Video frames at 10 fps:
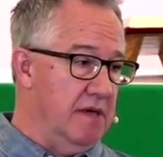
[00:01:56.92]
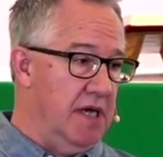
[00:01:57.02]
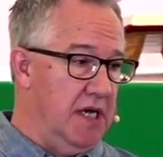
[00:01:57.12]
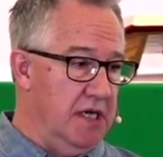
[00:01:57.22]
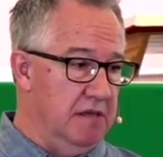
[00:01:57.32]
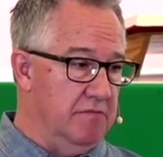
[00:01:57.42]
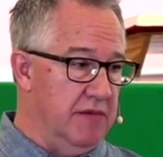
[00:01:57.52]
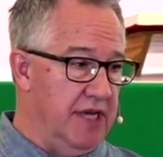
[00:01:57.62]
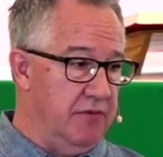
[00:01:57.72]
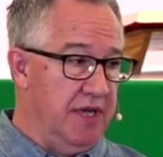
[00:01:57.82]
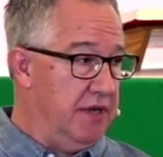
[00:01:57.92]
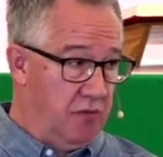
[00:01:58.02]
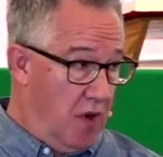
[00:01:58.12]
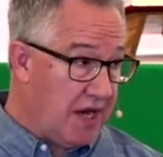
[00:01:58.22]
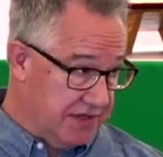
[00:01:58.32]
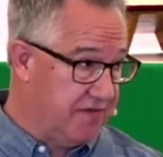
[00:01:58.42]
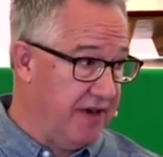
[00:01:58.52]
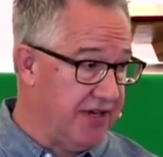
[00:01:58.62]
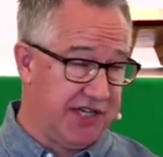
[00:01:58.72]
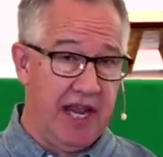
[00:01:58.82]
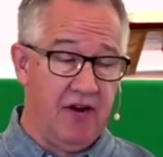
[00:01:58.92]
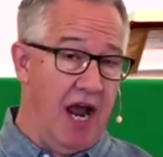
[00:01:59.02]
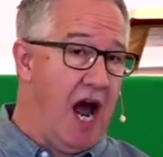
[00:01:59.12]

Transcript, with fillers: uh, it, it was very scary.